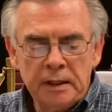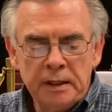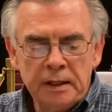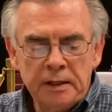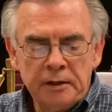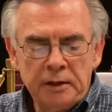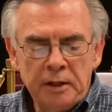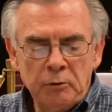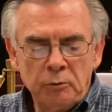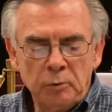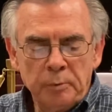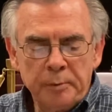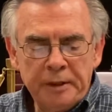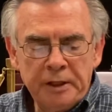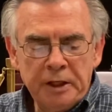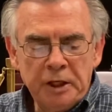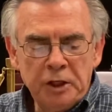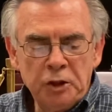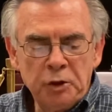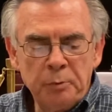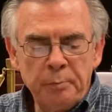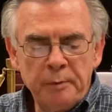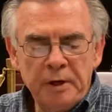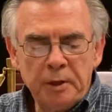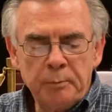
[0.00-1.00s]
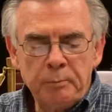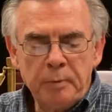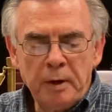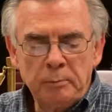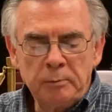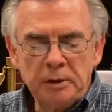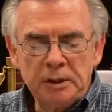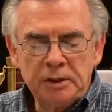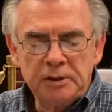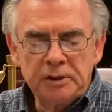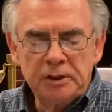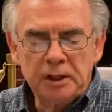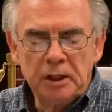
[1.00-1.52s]
they will begin to make
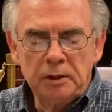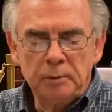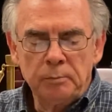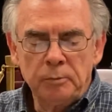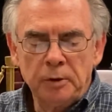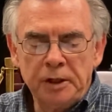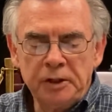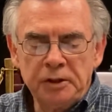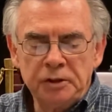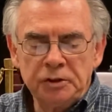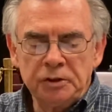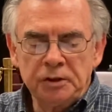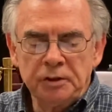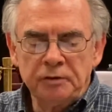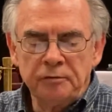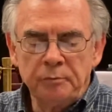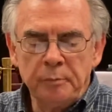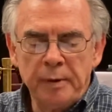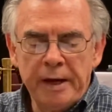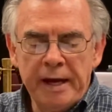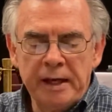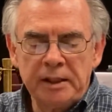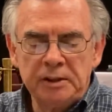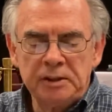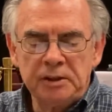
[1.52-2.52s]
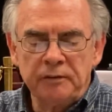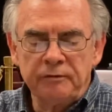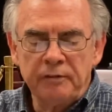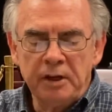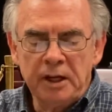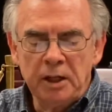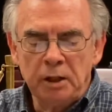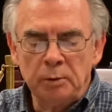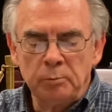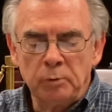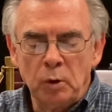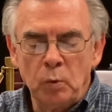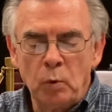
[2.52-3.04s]
public celebration of Mass
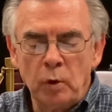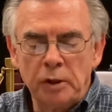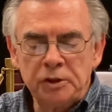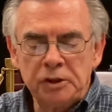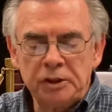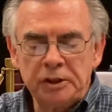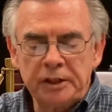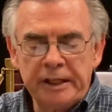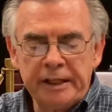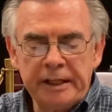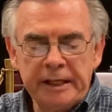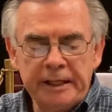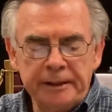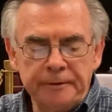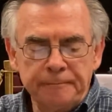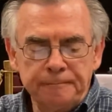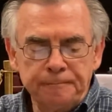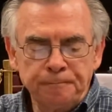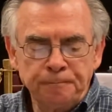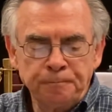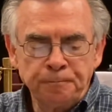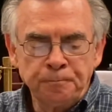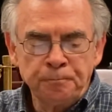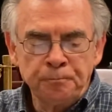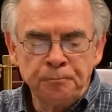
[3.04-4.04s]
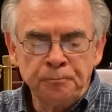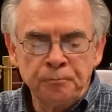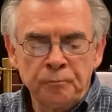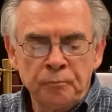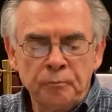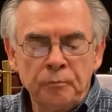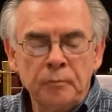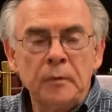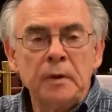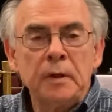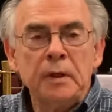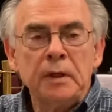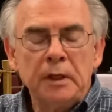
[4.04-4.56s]
available once again.
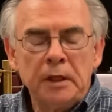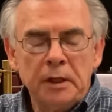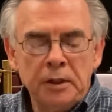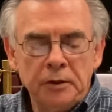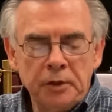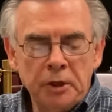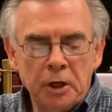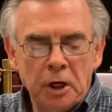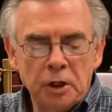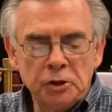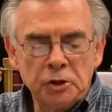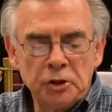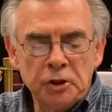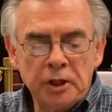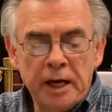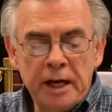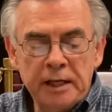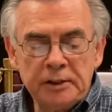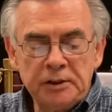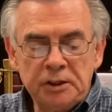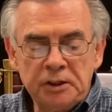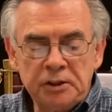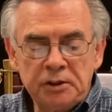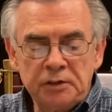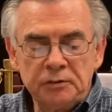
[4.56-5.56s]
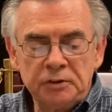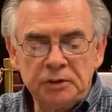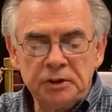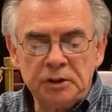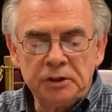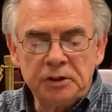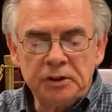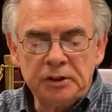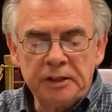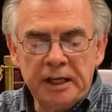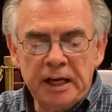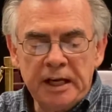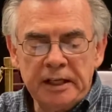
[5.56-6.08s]
In the Archdiocese of
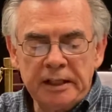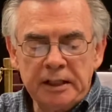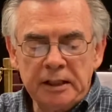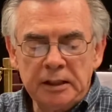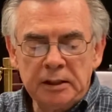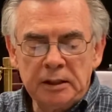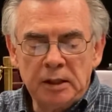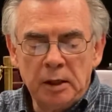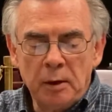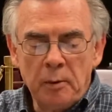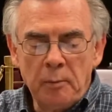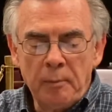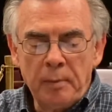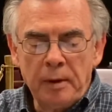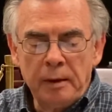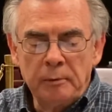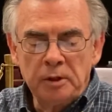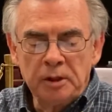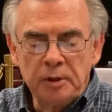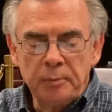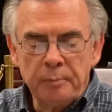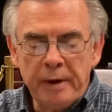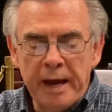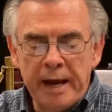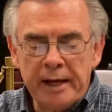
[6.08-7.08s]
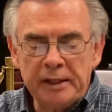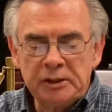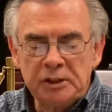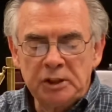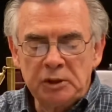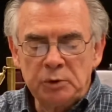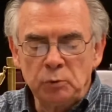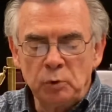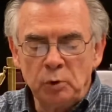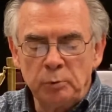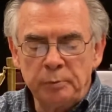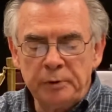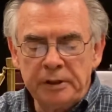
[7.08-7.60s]
Cincinnati, public Masses
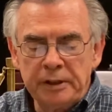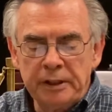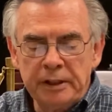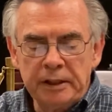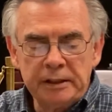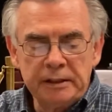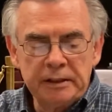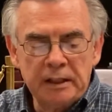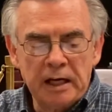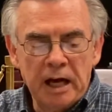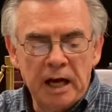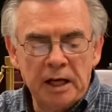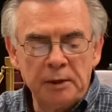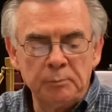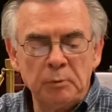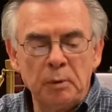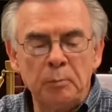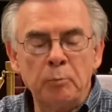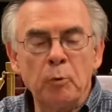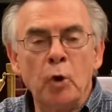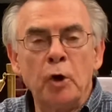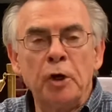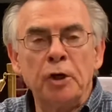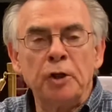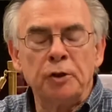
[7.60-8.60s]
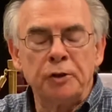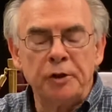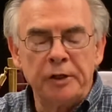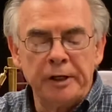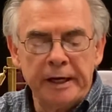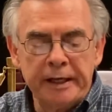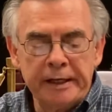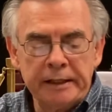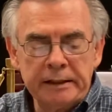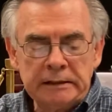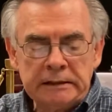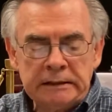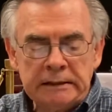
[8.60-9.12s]
will begin on Memorial
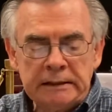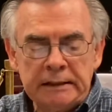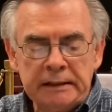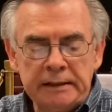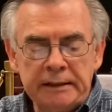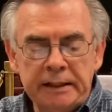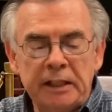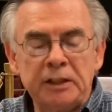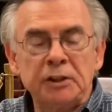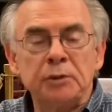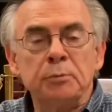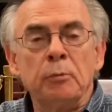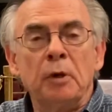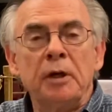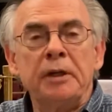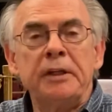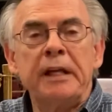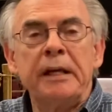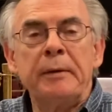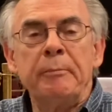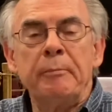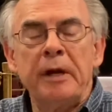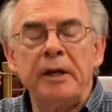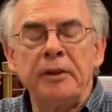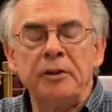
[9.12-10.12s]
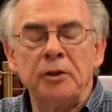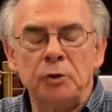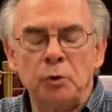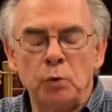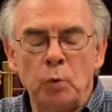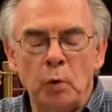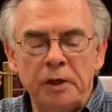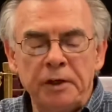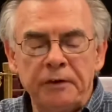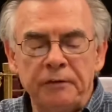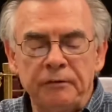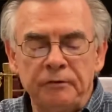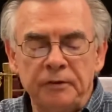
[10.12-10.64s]
Day, next Monday, May the
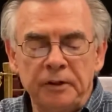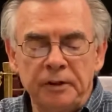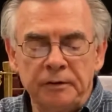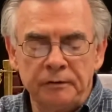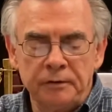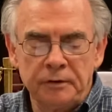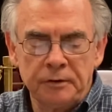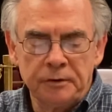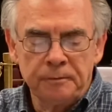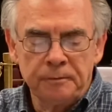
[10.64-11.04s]
25th.